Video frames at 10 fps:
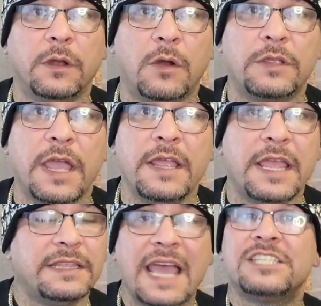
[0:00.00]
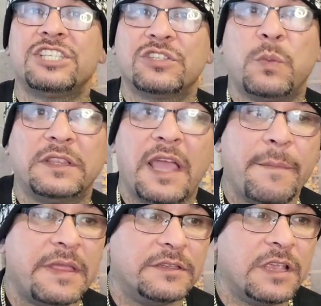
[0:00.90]
Okay? And that's just what
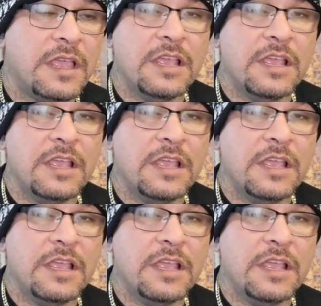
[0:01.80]
that means.